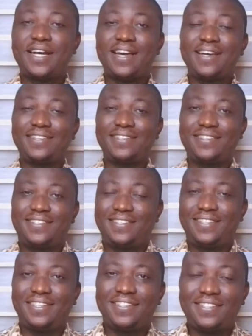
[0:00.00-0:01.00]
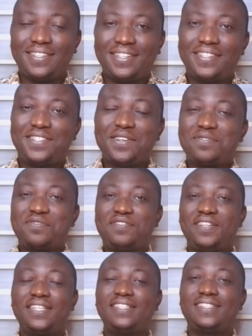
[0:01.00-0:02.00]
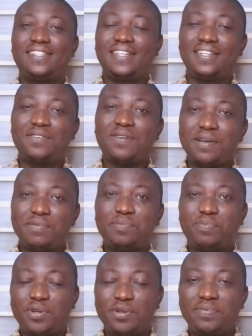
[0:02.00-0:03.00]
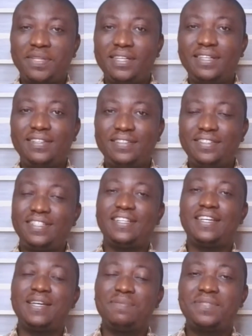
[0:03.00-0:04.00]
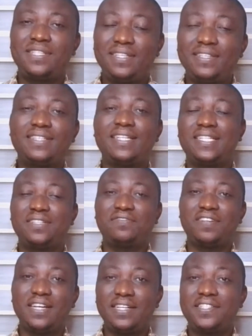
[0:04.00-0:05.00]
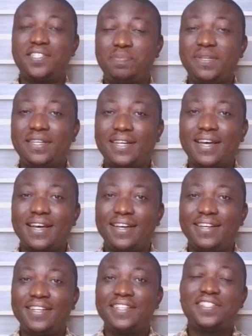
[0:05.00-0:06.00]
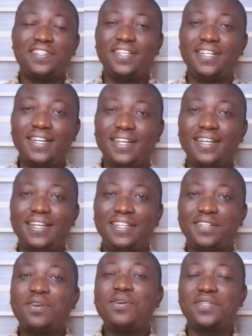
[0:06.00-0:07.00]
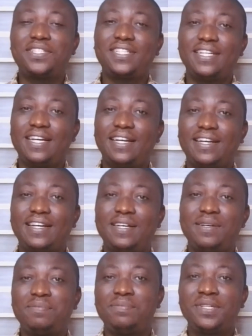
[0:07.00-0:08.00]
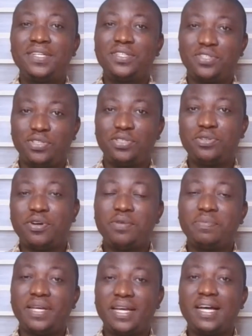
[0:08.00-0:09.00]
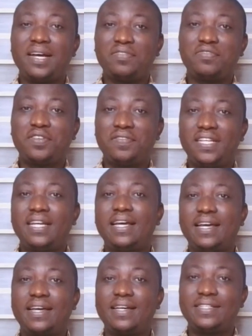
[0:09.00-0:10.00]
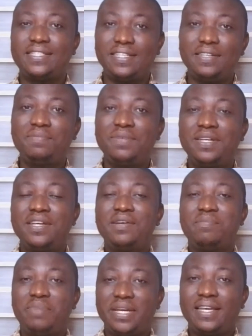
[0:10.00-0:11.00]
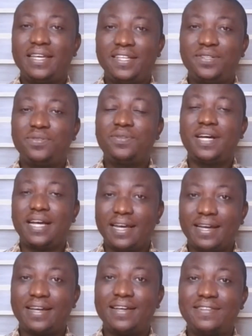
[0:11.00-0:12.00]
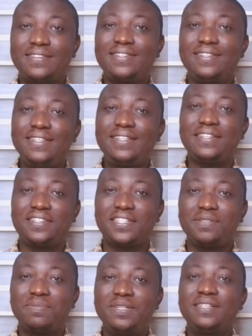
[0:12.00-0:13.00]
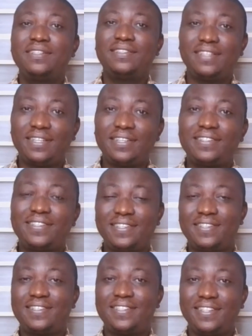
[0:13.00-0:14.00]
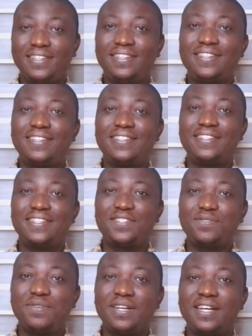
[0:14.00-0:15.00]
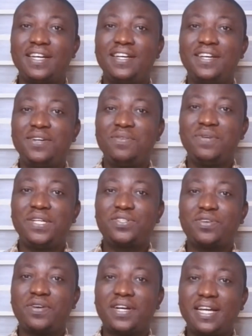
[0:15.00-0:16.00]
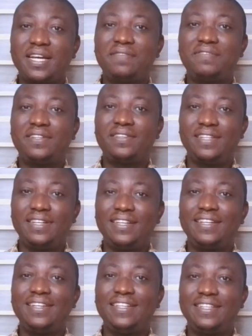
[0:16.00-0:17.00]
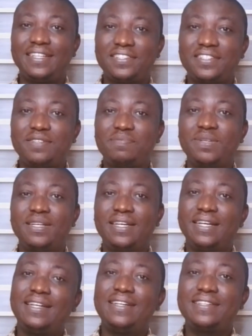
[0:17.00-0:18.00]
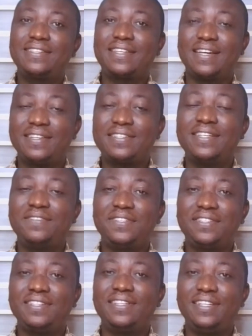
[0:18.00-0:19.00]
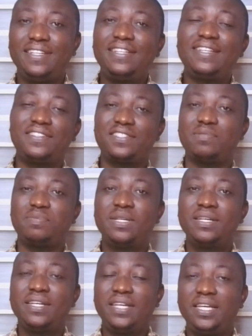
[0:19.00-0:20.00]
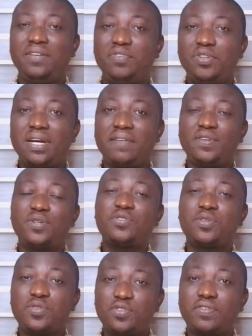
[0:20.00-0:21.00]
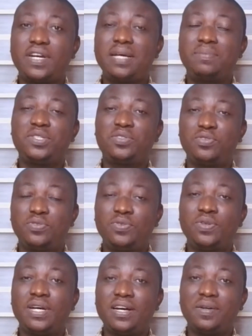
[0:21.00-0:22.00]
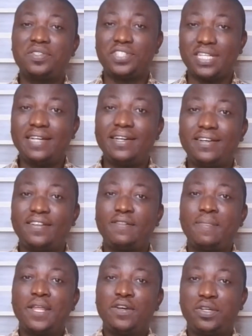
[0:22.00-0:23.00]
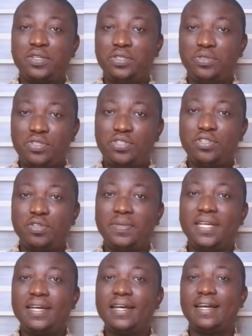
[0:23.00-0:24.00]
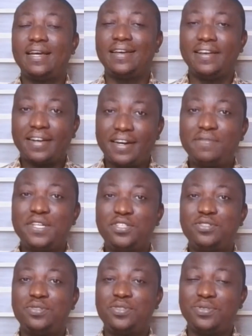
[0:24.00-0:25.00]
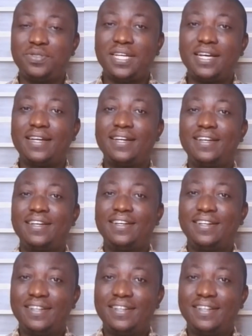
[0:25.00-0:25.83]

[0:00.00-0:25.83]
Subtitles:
Hello, guys. This is your friend Daniel Kwame Pobi, JMT certified speaker, trainer, and coach. And I come to you on behalf of the HiCat team, bringing you HiCat Leadership 360. This is where we talk everything leadership and discuss everything leadership. If you have not subscribed to our channel on YouTube yet, I encourage you to do that.